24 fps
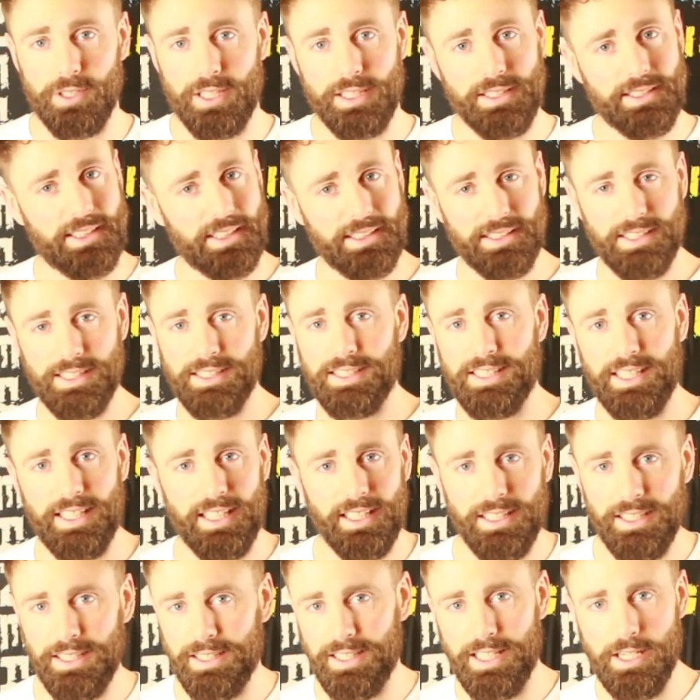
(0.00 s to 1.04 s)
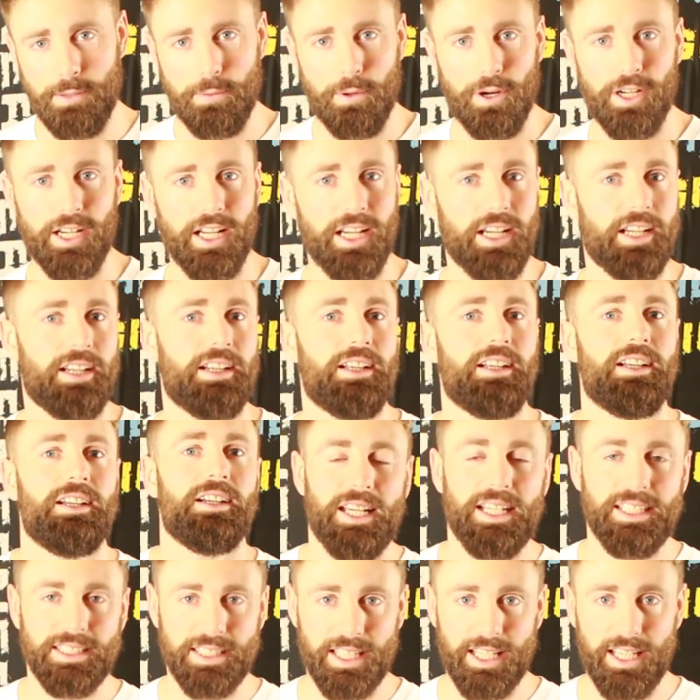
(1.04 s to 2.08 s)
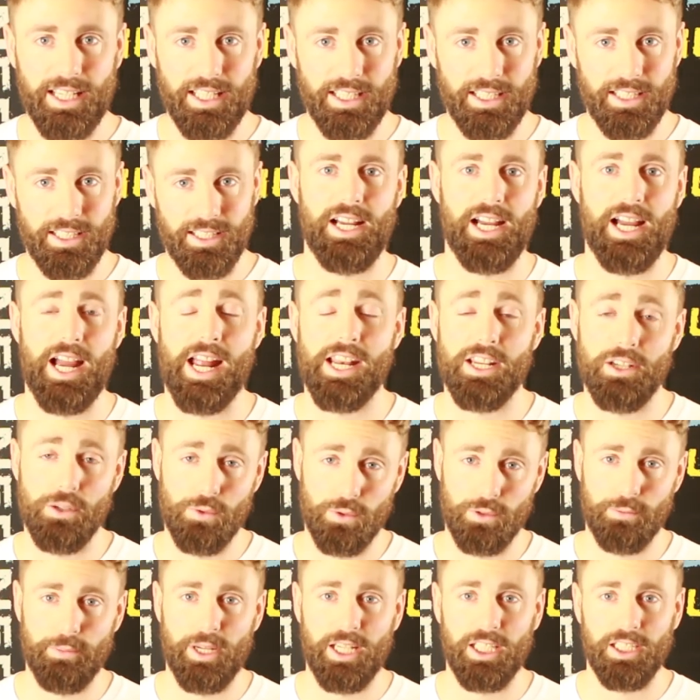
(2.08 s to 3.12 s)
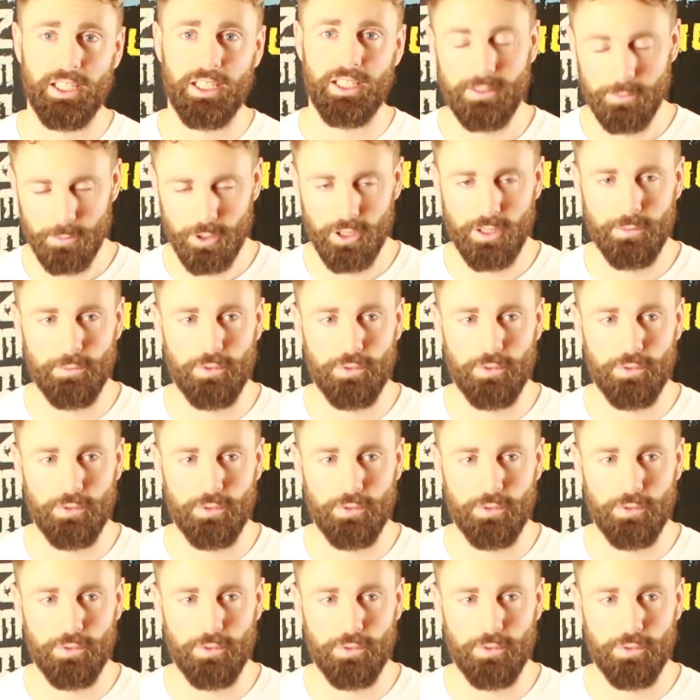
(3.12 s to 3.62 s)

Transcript: Consistency, keep on it is key and you will make some good